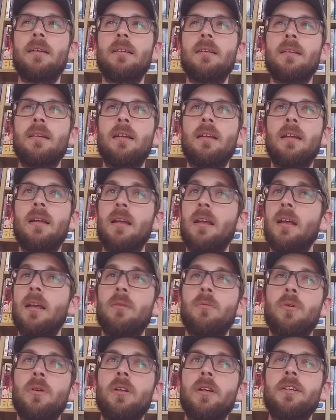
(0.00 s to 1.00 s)

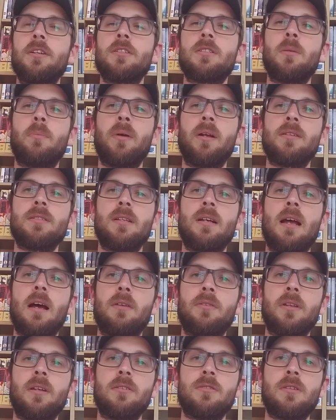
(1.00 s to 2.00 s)
it really just depends on how
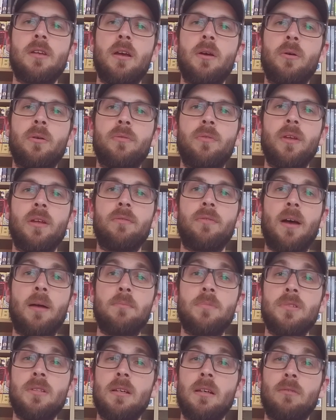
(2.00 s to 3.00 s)
things go. If
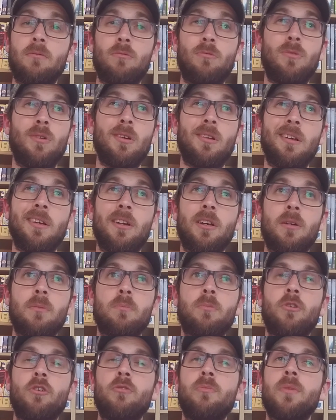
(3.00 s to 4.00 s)
I'm seeing really good
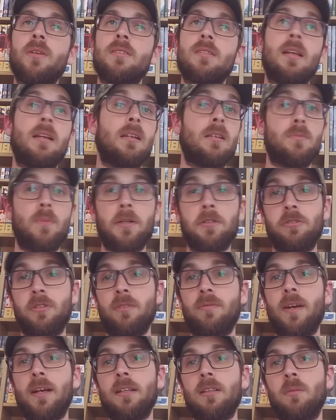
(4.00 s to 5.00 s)
improvements, and especially
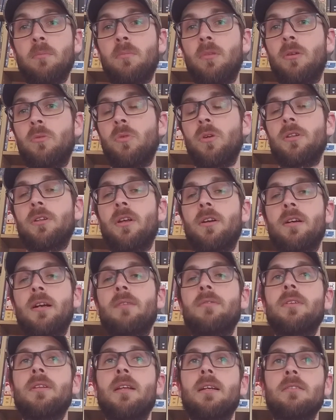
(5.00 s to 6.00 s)
if I get the blood work done and
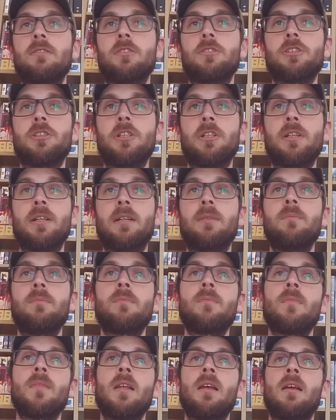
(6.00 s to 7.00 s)
everything looks good,
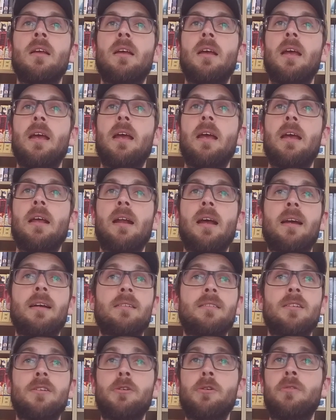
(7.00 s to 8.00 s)
and I
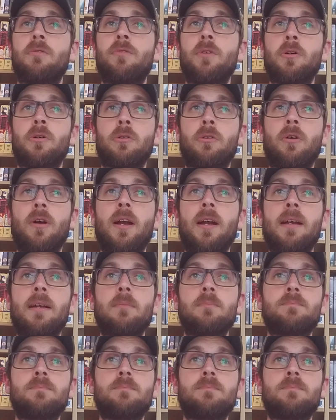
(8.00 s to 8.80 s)
continue to feel great,